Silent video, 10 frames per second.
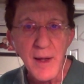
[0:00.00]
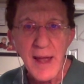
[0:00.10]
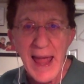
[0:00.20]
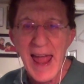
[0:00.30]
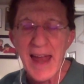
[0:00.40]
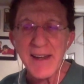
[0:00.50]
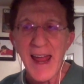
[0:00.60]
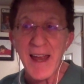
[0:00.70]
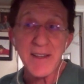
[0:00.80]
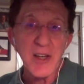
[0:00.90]
And
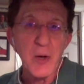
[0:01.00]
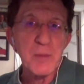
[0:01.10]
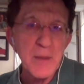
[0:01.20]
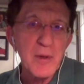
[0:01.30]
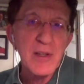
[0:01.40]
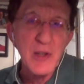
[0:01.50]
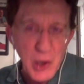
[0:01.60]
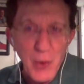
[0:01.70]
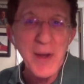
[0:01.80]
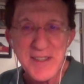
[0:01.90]
you know, people
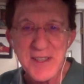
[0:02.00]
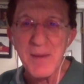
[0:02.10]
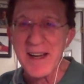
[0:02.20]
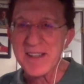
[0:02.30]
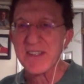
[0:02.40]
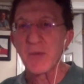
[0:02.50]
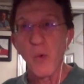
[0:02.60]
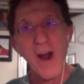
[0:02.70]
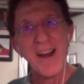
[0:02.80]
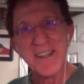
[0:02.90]
go into medicine
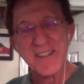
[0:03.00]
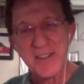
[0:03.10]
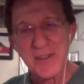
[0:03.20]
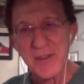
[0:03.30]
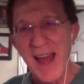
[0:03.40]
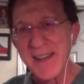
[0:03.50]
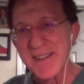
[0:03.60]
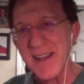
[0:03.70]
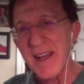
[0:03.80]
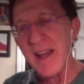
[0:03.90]
wanting to do that,
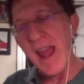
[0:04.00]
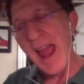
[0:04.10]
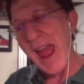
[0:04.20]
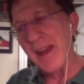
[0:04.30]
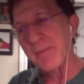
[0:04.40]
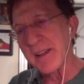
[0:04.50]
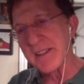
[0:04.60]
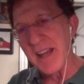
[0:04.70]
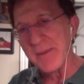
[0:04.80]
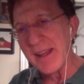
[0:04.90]
and by the
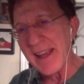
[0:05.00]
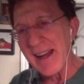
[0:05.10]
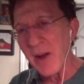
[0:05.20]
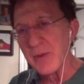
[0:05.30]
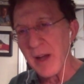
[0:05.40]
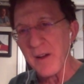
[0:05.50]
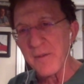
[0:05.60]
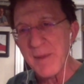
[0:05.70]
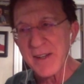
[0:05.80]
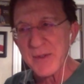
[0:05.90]
time they get out
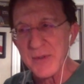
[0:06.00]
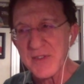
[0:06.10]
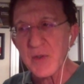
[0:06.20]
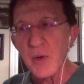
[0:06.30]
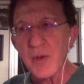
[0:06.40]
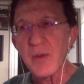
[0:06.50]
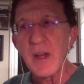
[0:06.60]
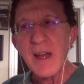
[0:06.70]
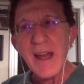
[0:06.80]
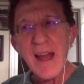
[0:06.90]
of medical school,
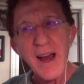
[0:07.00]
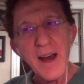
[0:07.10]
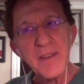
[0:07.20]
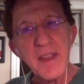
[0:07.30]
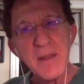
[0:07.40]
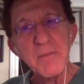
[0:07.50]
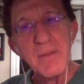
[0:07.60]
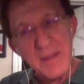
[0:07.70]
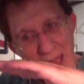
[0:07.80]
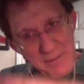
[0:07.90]
that
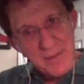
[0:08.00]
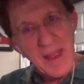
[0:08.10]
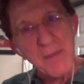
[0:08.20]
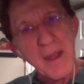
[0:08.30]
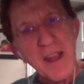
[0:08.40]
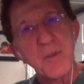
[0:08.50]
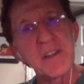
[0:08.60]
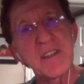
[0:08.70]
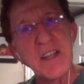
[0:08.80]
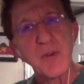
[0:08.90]
may have
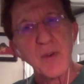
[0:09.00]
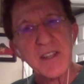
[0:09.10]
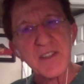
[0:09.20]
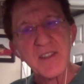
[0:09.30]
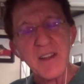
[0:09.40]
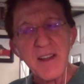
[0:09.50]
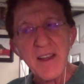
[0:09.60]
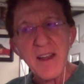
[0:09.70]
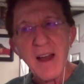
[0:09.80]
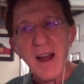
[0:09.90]
been decreased.
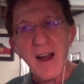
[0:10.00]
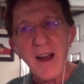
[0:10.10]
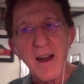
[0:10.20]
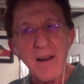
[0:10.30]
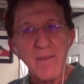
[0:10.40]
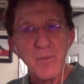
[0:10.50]
But